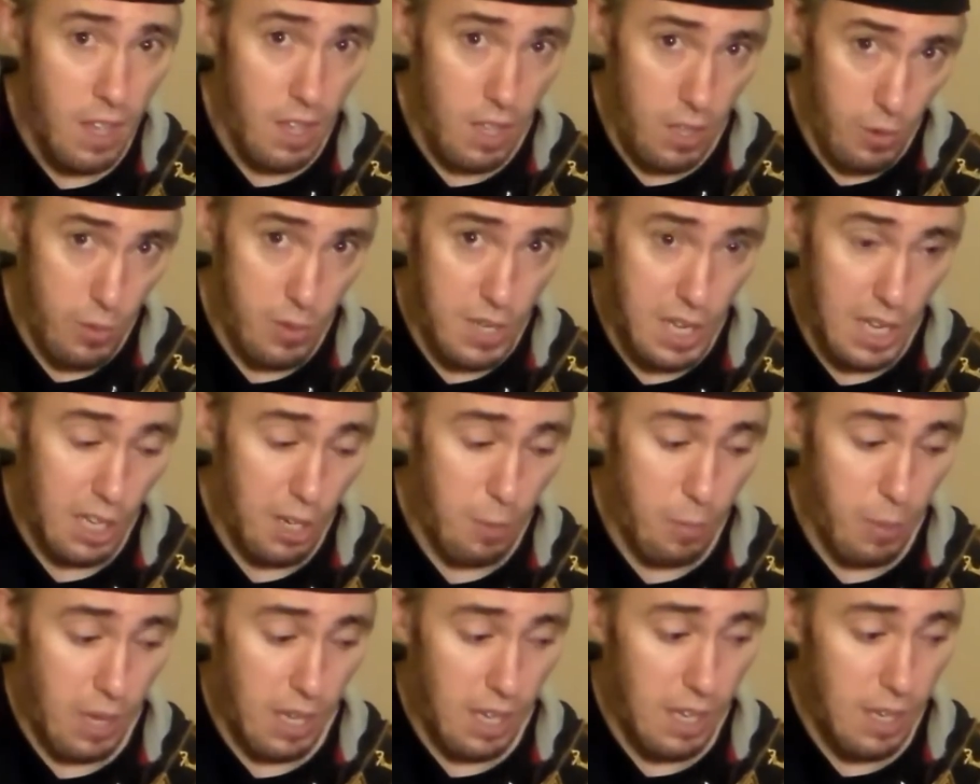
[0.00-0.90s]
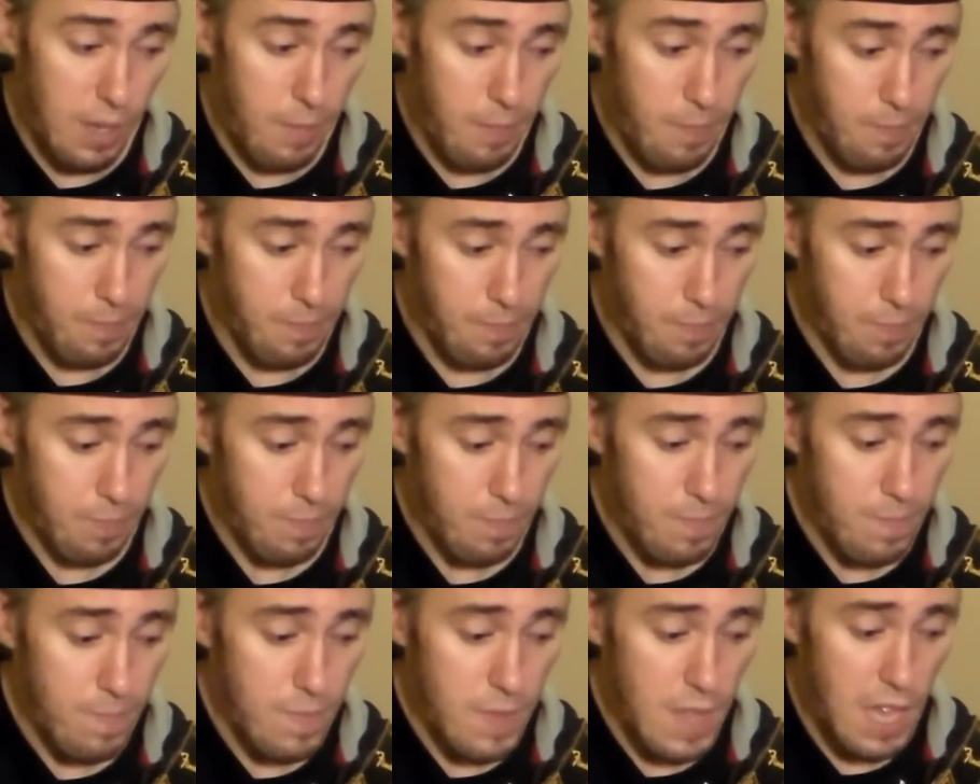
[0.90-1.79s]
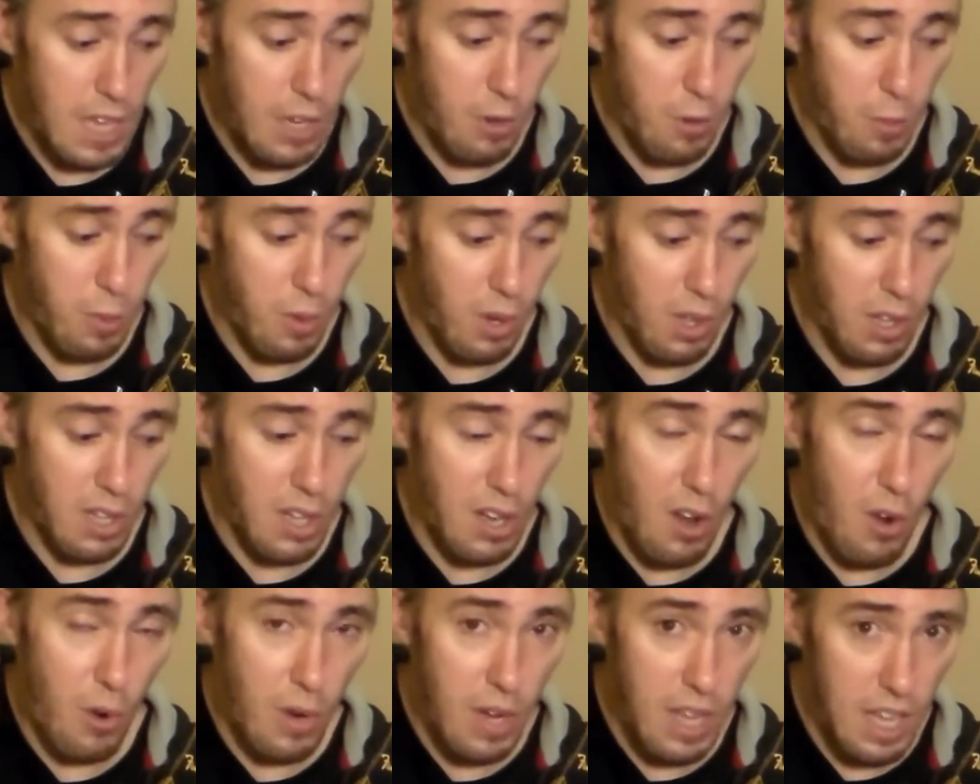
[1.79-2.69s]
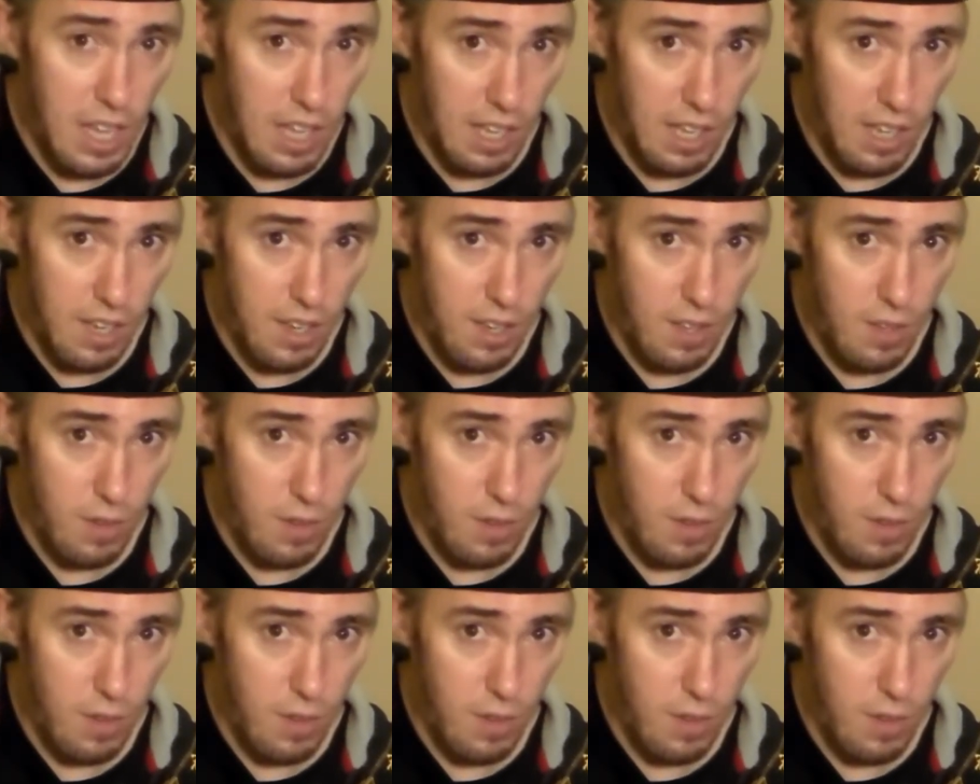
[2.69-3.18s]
you would take your pinky and you would put on the note E,